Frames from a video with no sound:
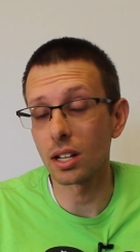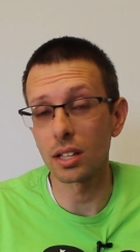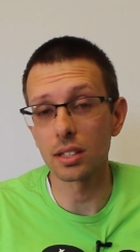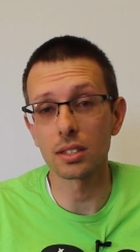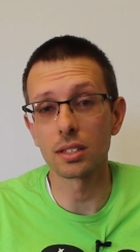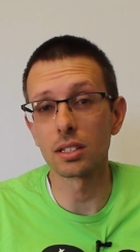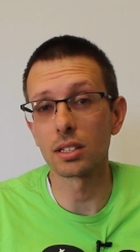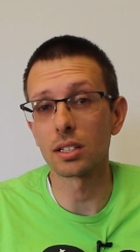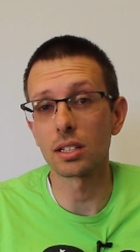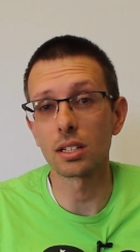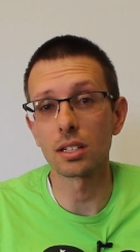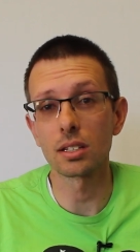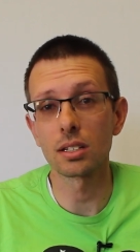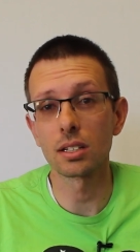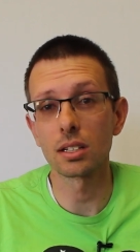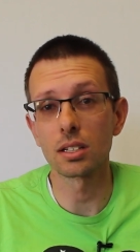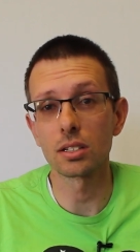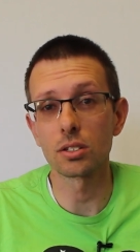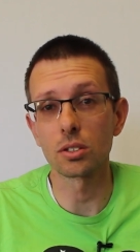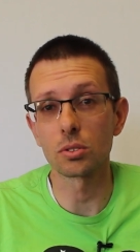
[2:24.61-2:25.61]
and I think
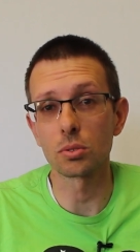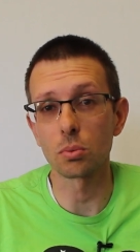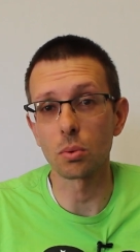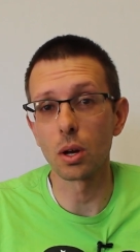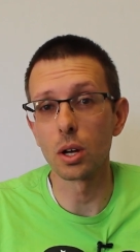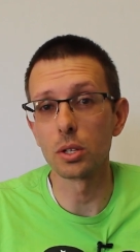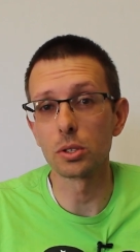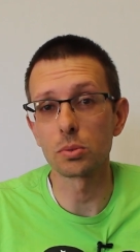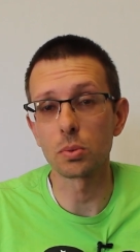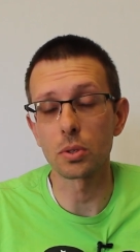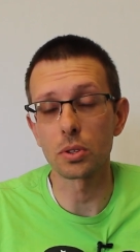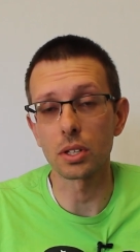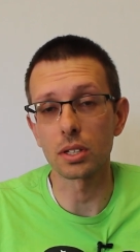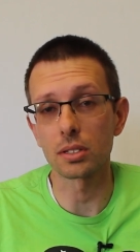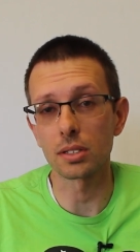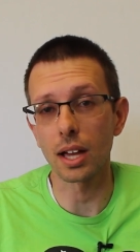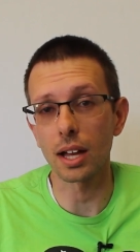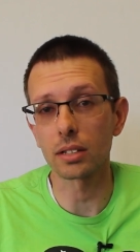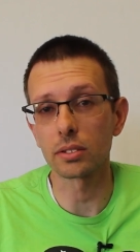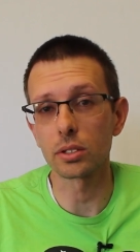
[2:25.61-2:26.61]
it just runs with
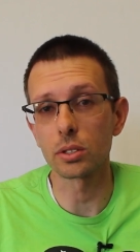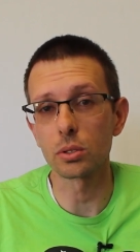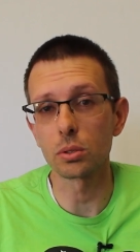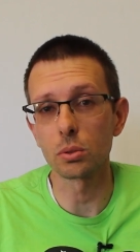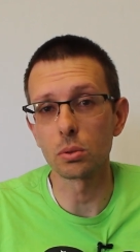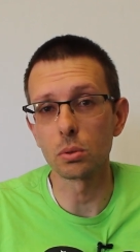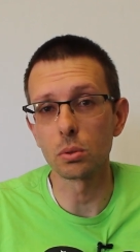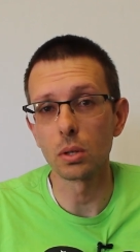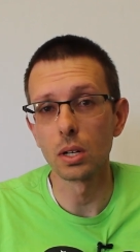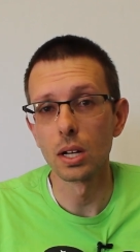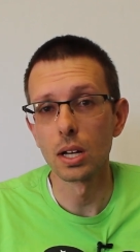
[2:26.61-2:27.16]
exactly who